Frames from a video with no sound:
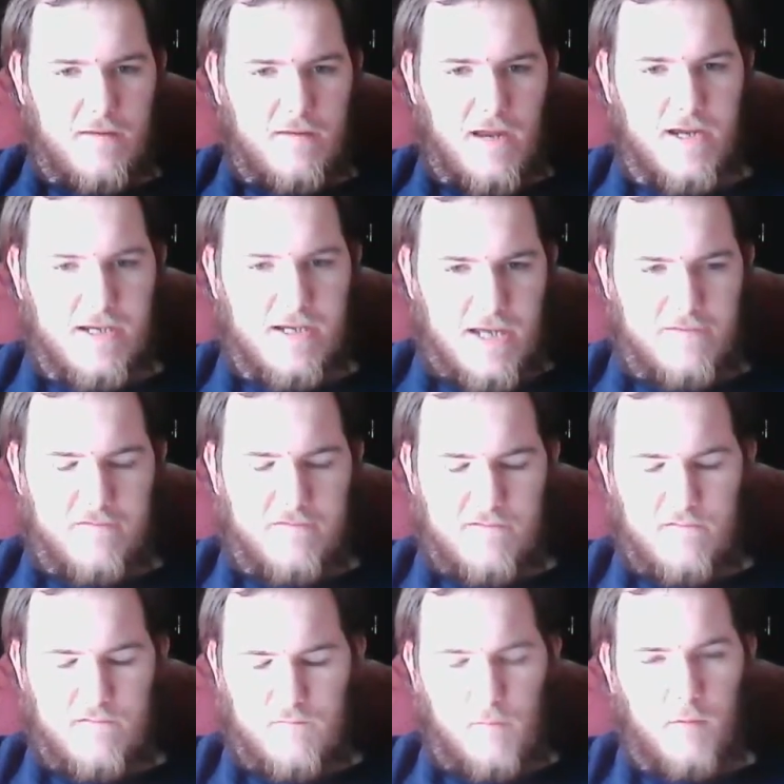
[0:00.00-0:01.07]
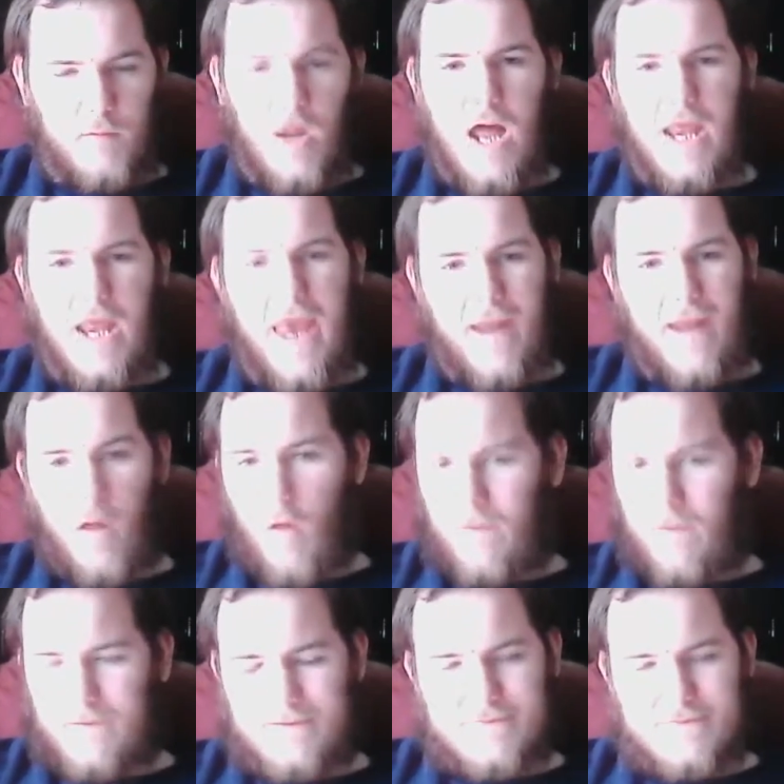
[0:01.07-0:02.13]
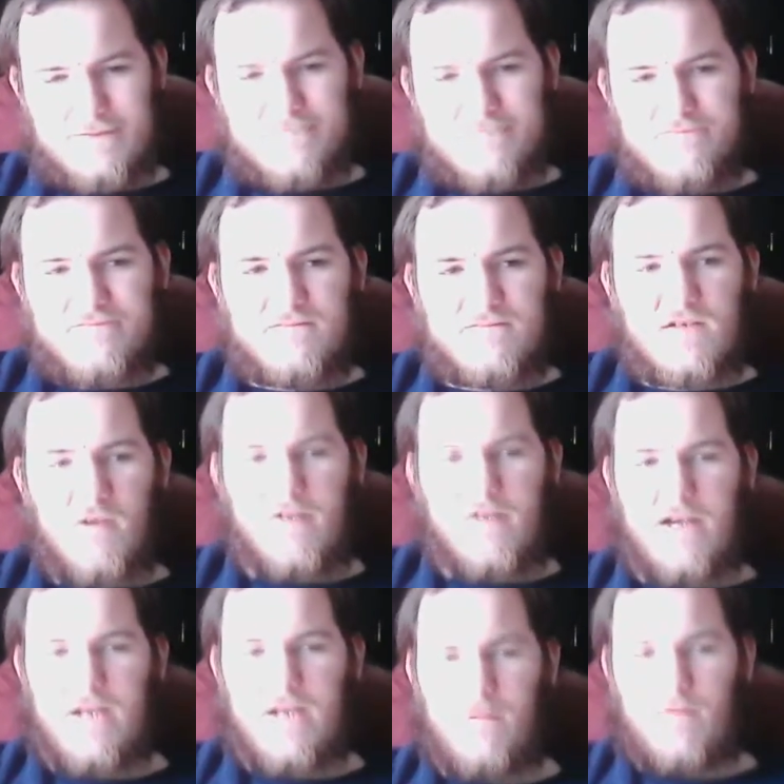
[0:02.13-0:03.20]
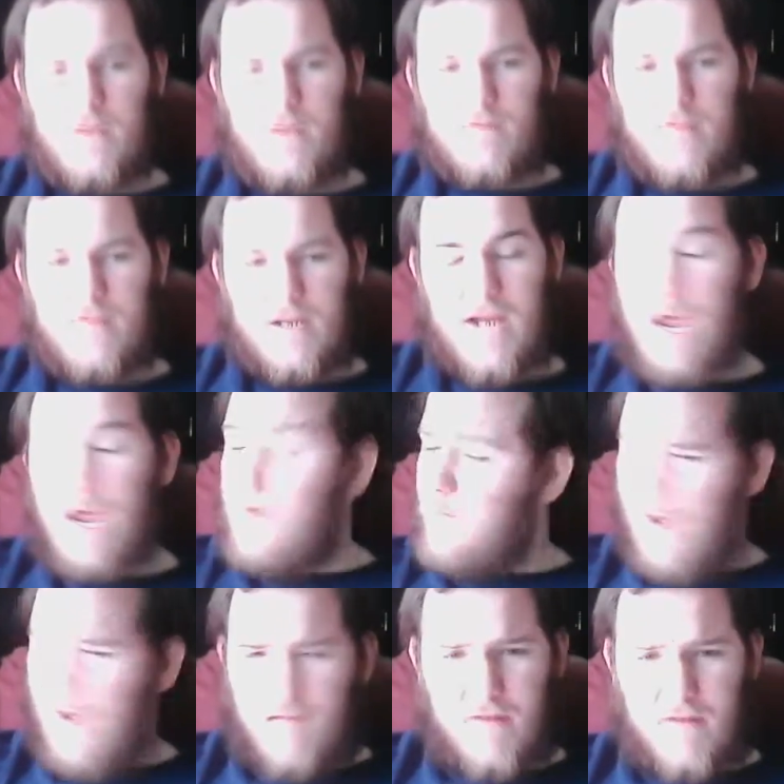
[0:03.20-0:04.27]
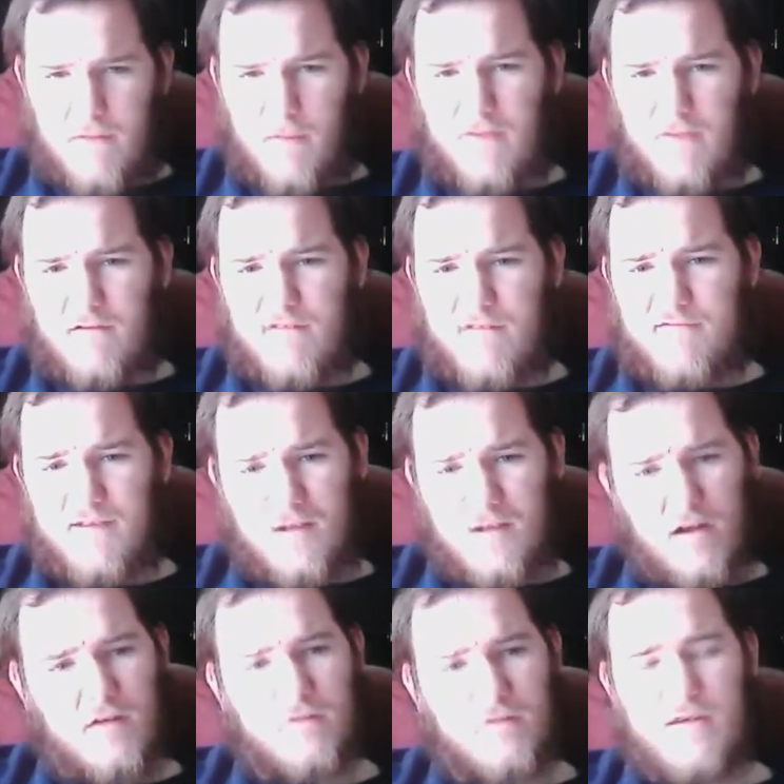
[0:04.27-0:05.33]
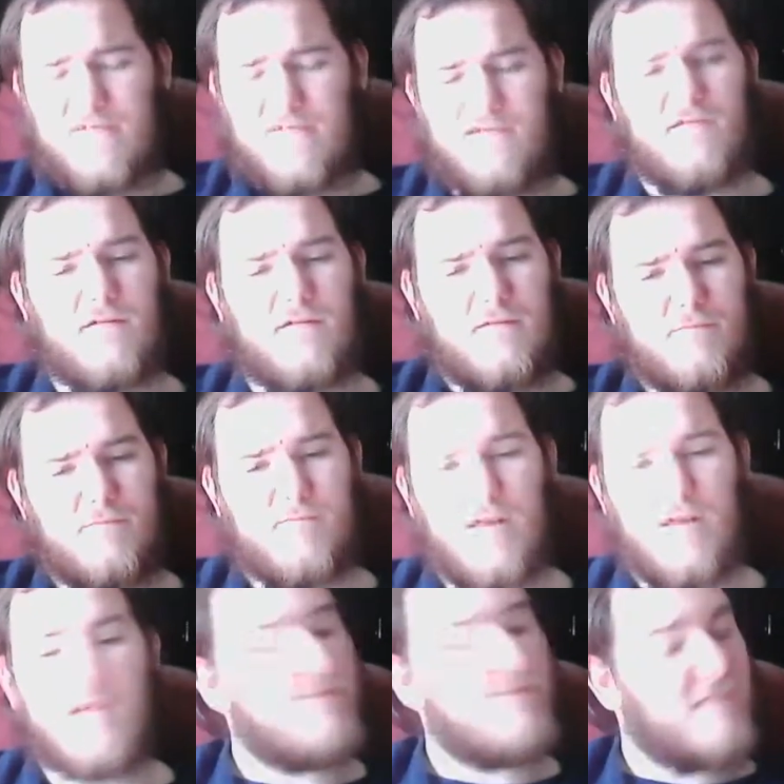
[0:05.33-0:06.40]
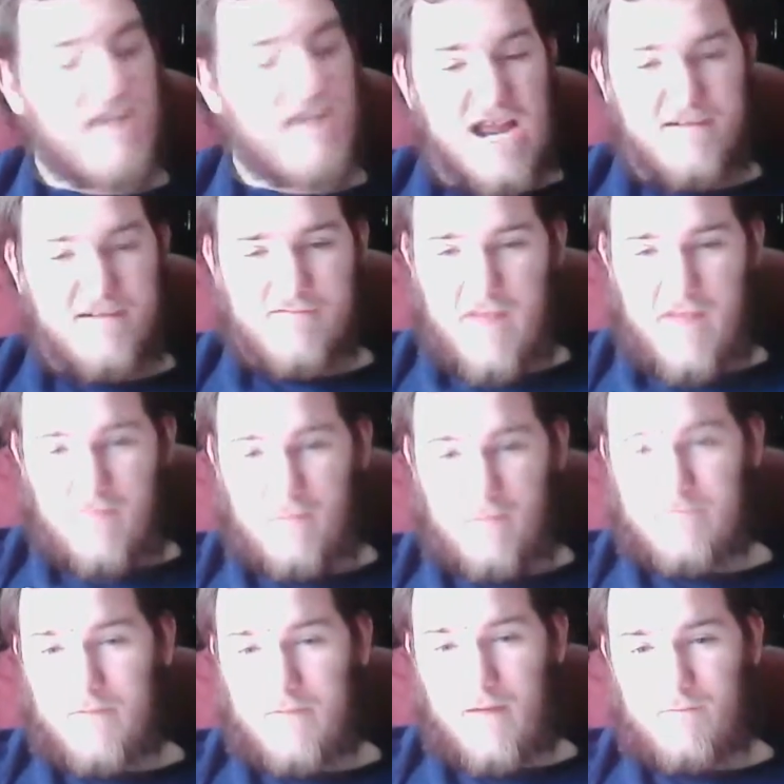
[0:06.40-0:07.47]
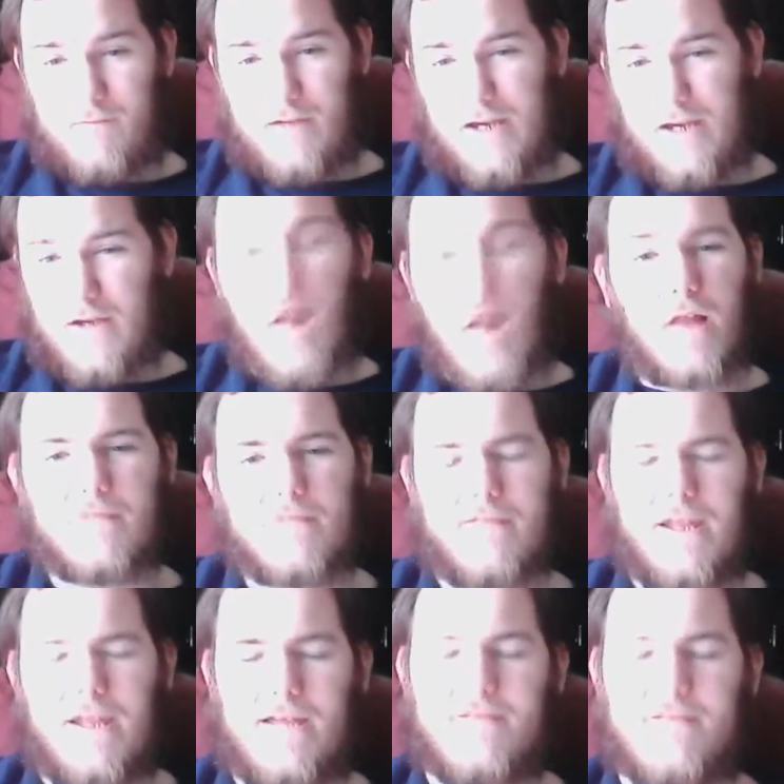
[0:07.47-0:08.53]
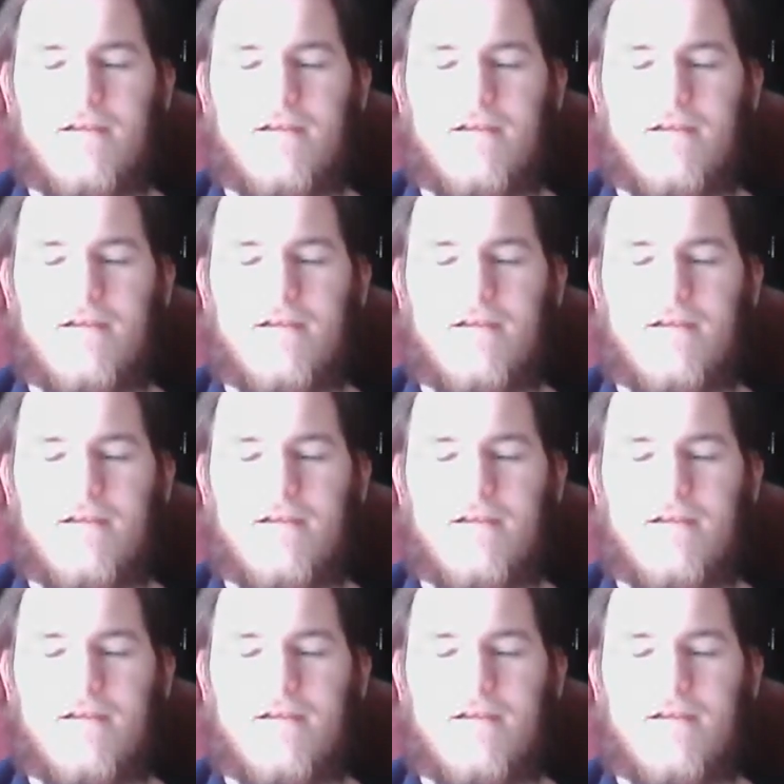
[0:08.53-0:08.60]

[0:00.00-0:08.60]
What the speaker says: not connected to the plot at all. Go kind of weird. And by the way, the Black Punch thing is also an issue. Blatant rehash of that one, basically acknowledging it.